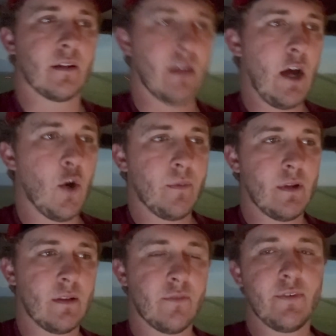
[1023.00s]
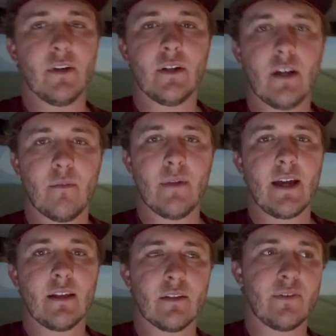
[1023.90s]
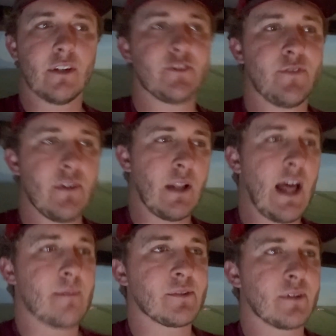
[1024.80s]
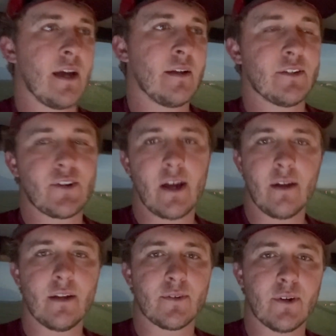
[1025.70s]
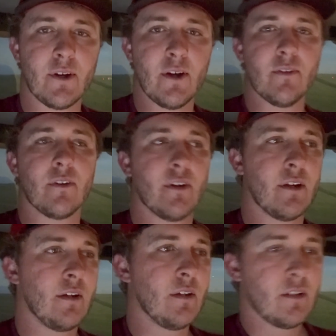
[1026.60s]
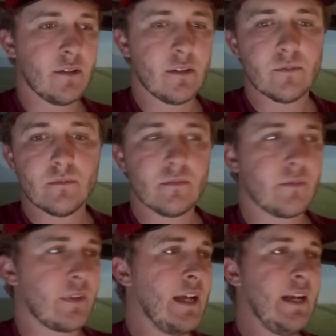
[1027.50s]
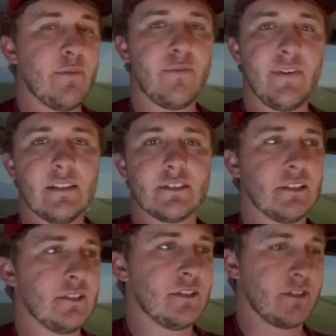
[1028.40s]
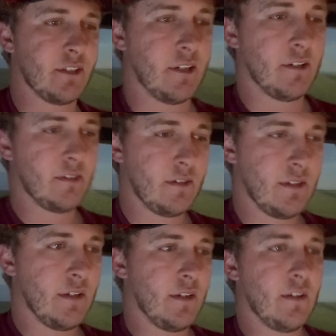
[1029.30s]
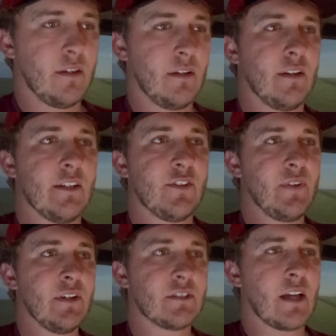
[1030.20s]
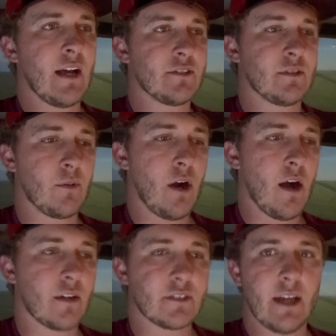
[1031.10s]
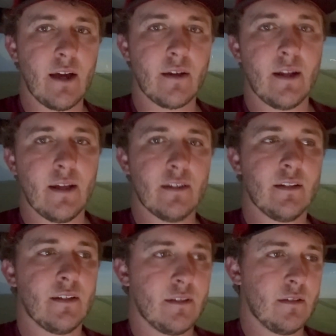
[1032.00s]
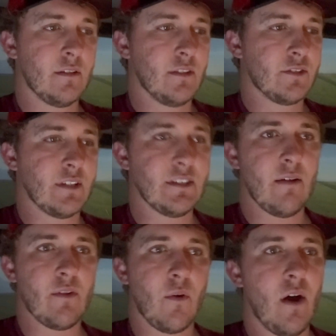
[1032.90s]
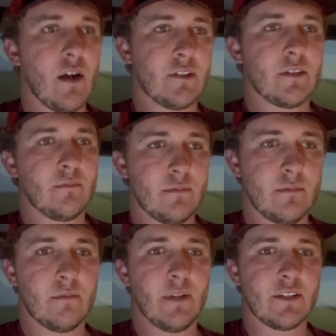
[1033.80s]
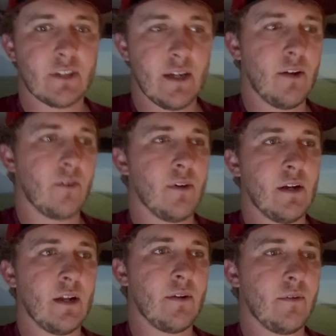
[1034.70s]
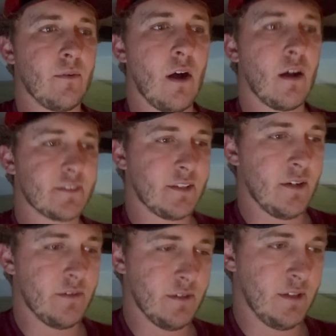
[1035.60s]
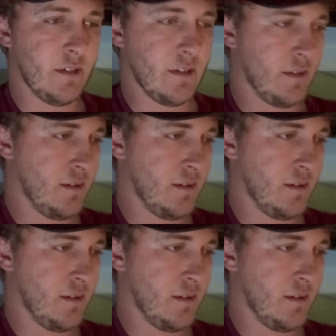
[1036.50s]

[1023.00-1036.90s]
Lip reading: opening the field up, making the first few laps around it, trying not to run over any fences, or this field's got some rocks out in it. So I was having to watch and make sure I don't run any rocks over. And